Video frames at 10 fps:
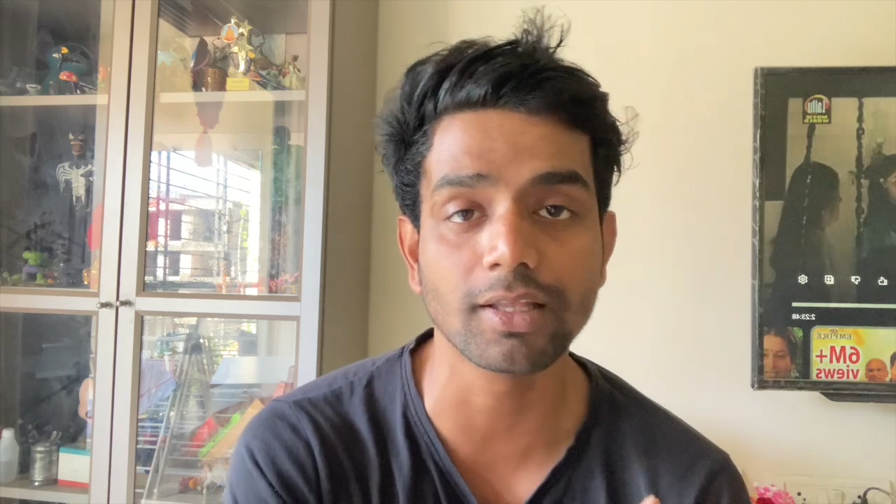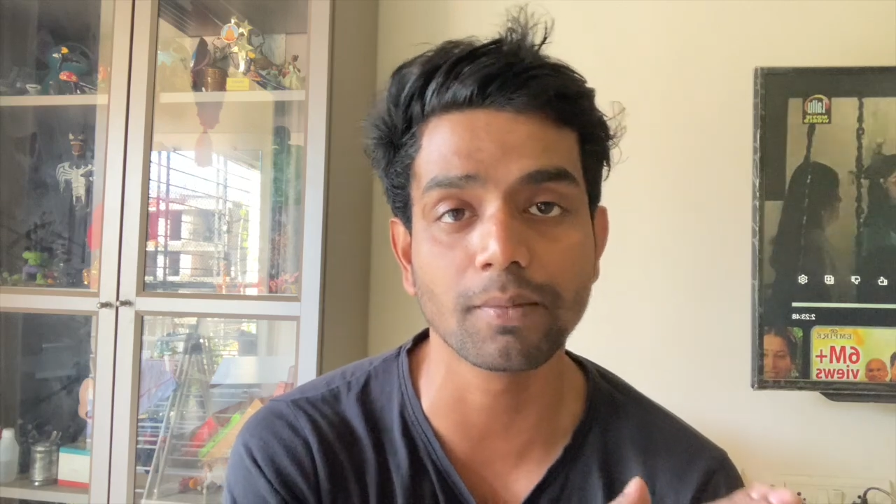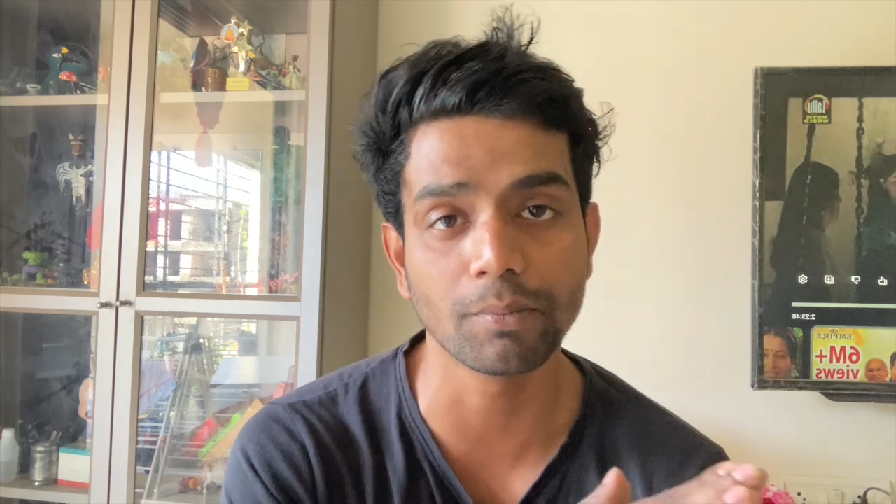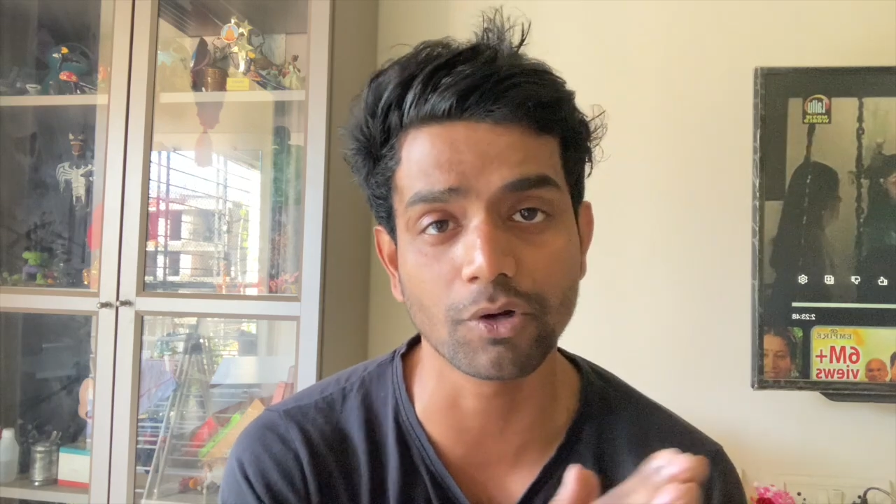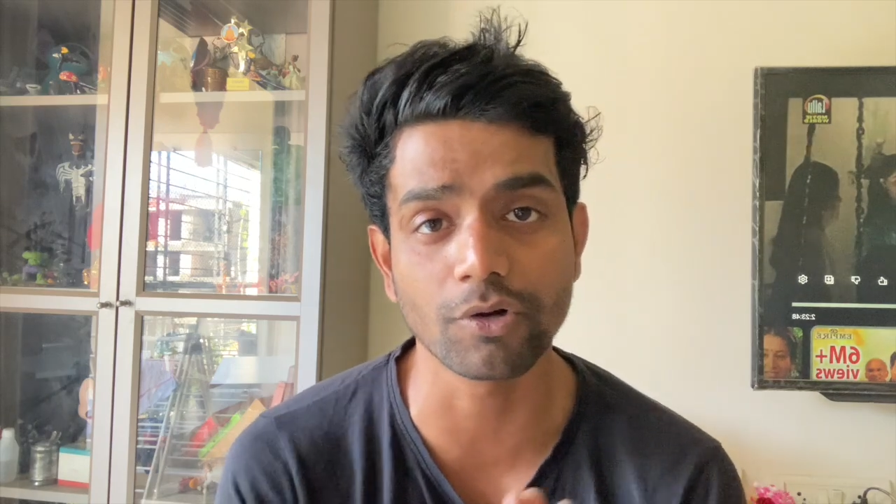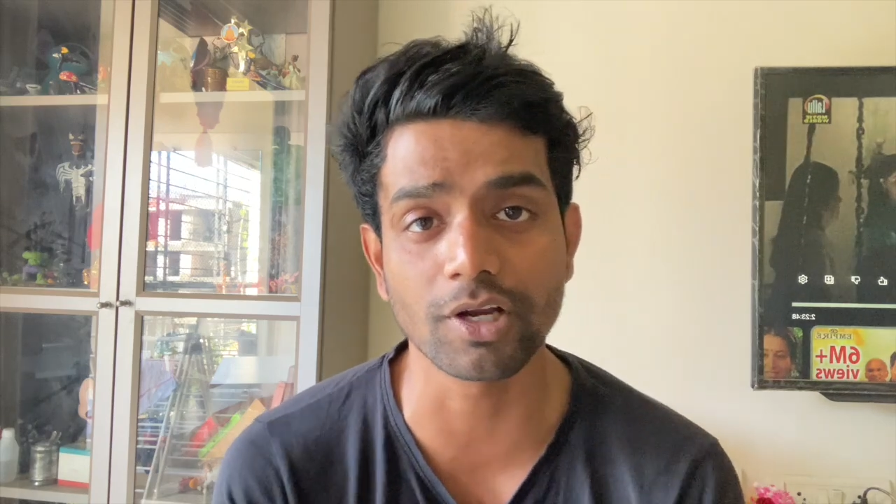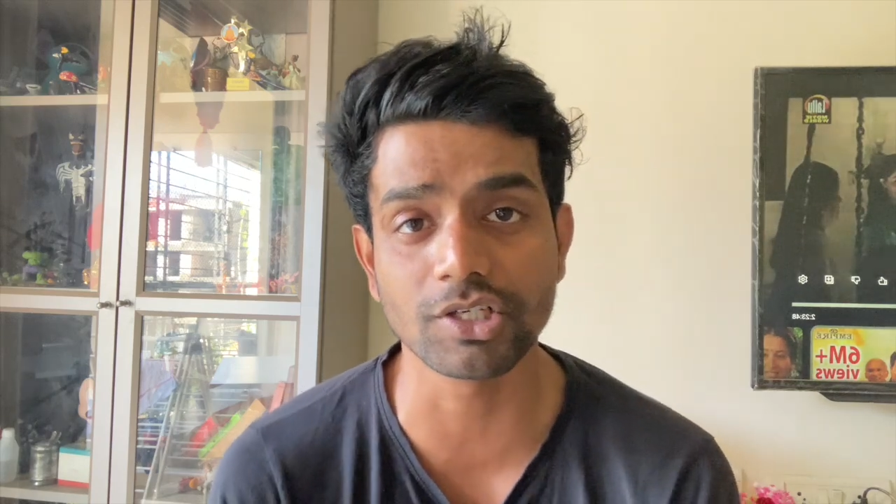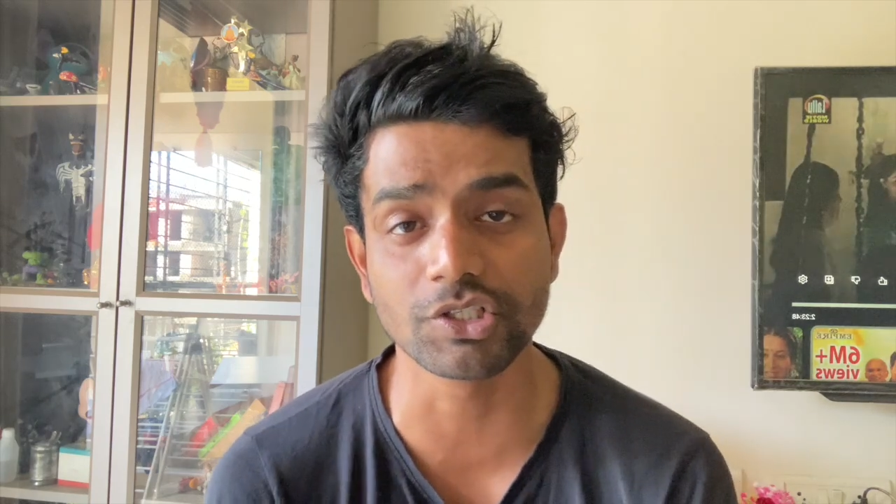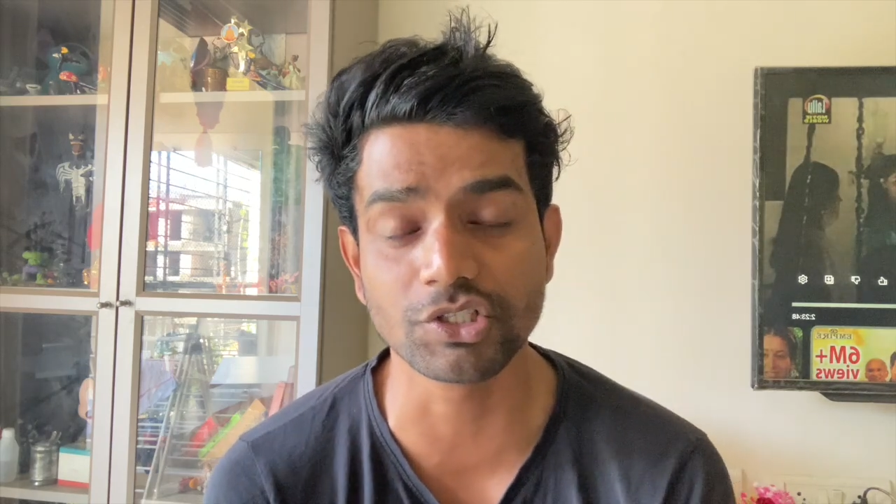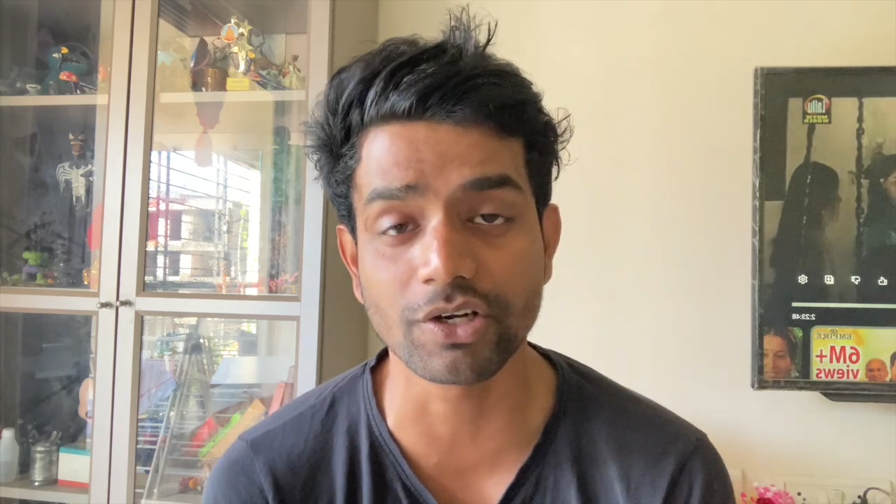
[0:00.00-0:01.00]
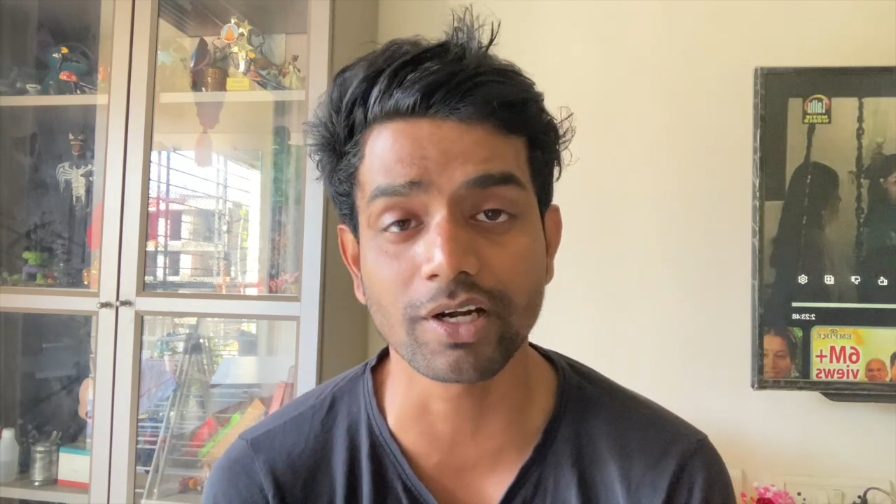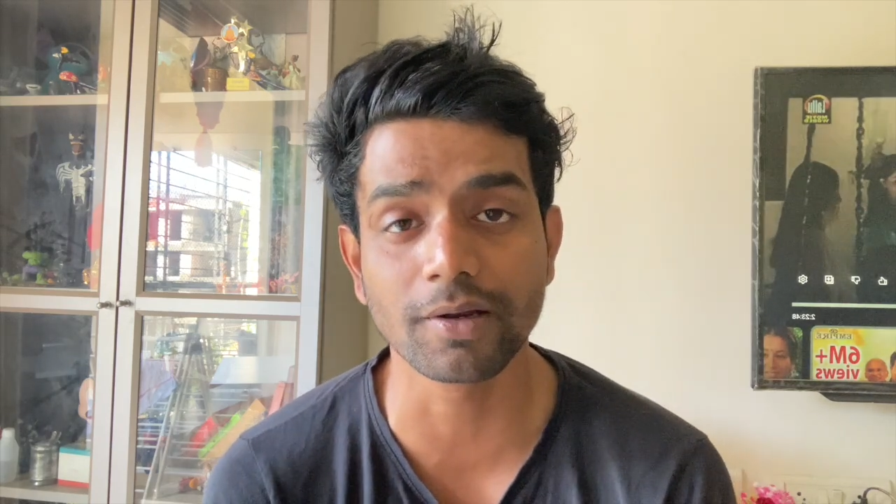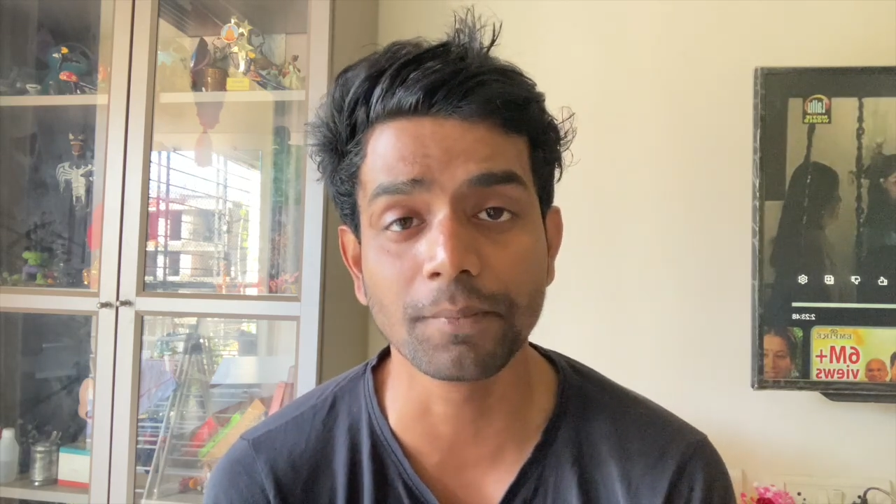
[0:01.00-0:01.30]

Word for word: Baroda district